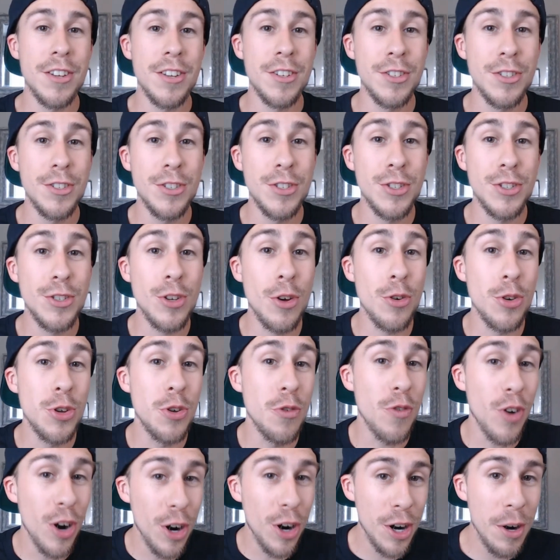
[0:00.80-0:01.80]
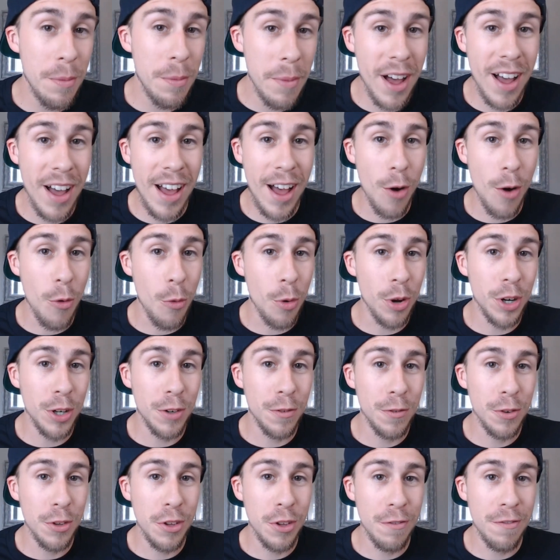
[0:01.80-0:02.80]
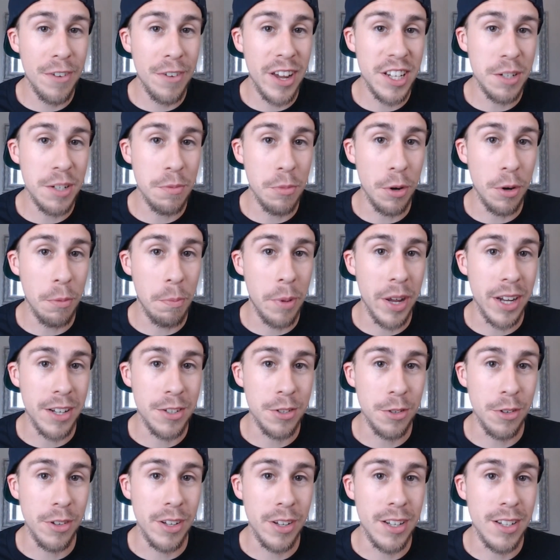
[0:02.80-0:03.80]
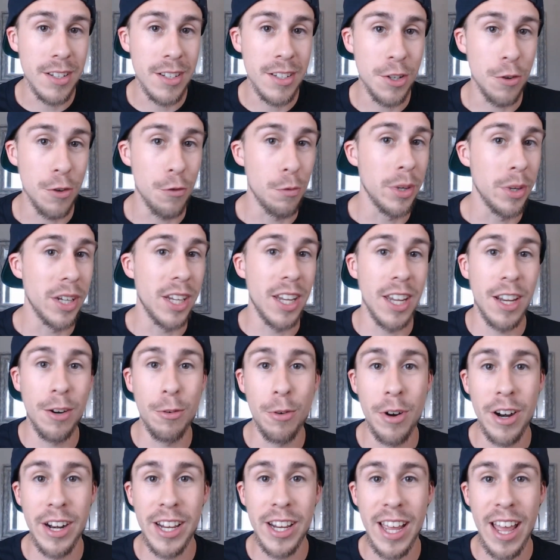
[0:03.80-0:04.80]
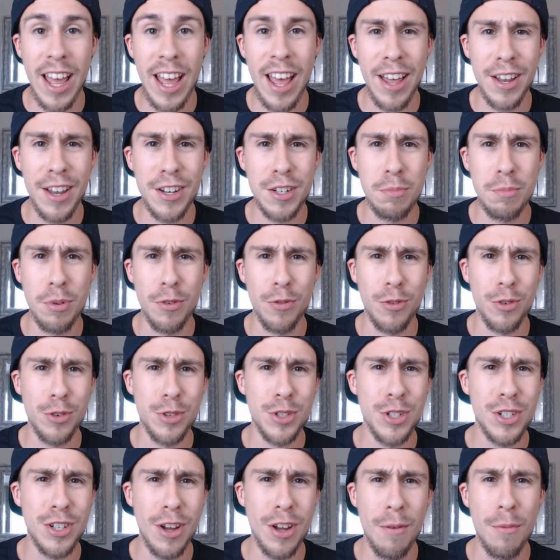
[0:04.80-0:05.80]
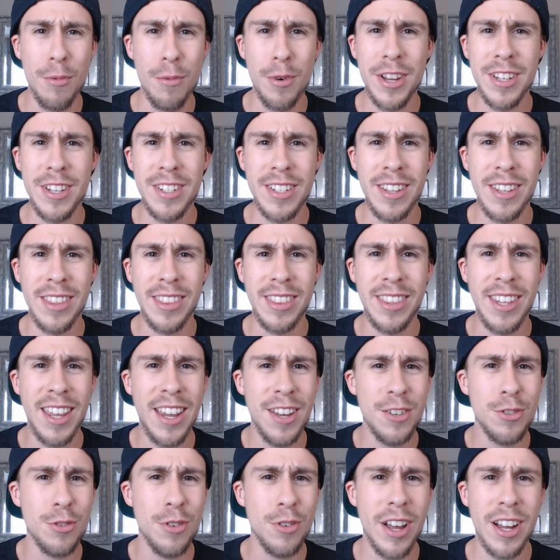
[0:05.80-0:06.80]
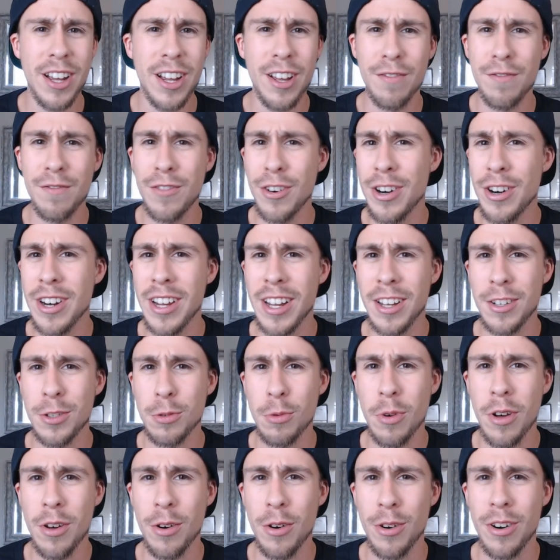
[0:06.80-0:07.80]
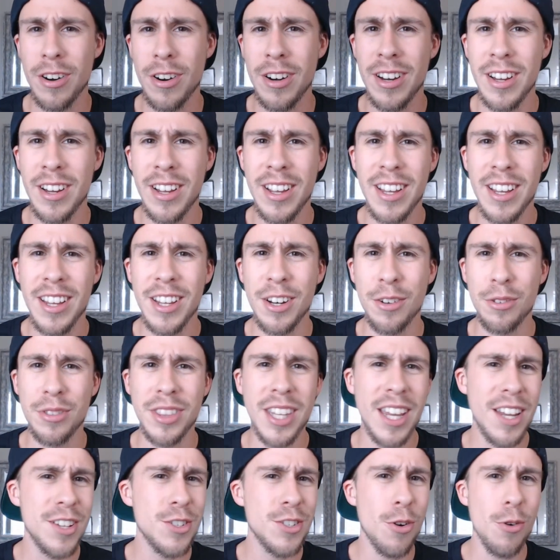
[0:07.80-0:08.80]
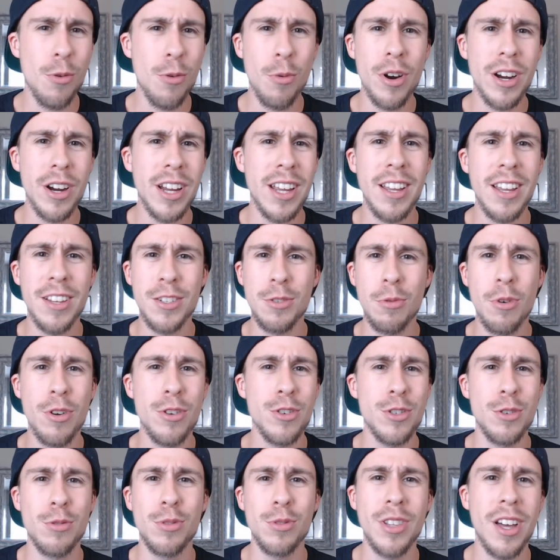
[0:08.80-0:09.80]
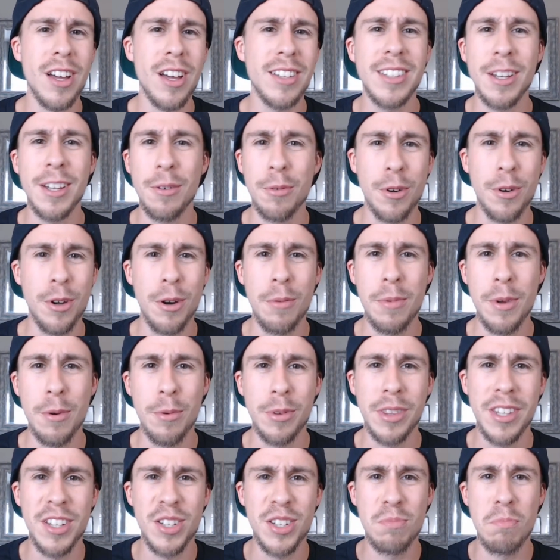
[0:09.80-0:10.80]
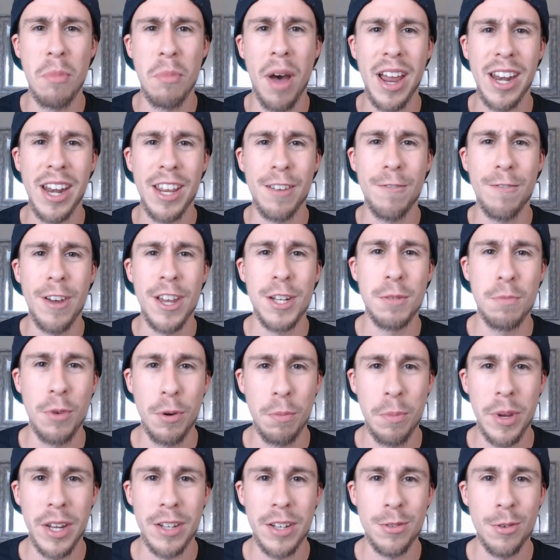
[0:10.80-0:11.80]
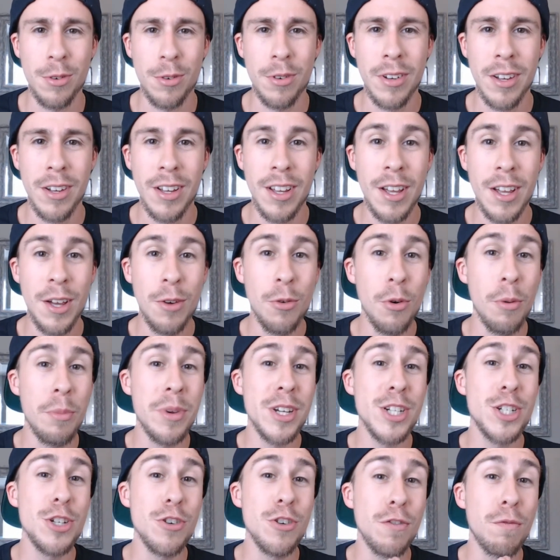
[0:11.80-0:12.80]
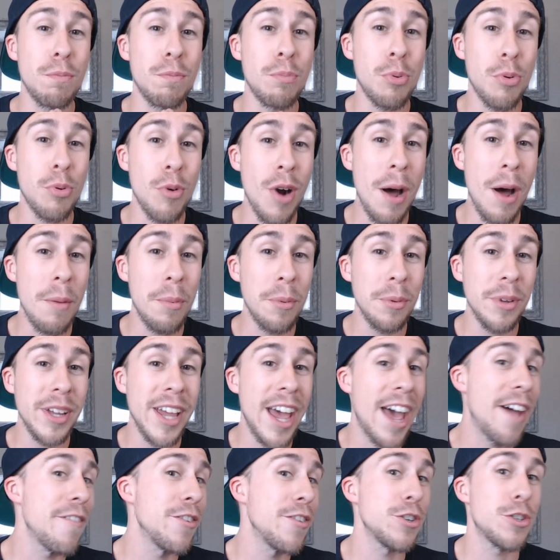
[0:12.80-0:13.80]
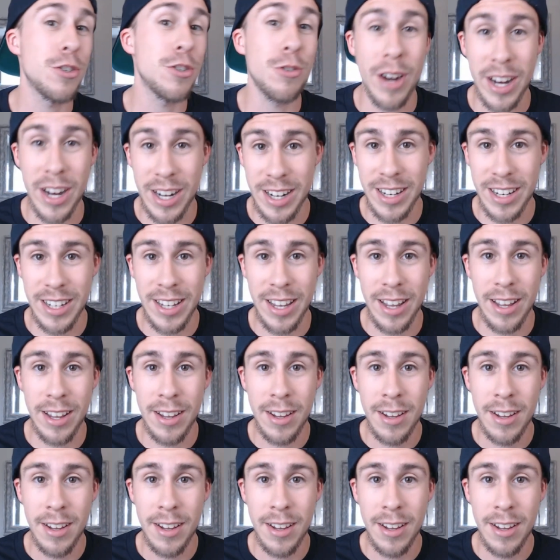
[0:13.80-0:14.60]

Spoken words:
So you've heard about how wonderful the Facebook pixel is. You've begun running ads, but for some reason things are not converting as well, or things aren't working as well as you thought they were going to be with this mighty Facebook pixel. Well, it means you probably haven't trained it yet.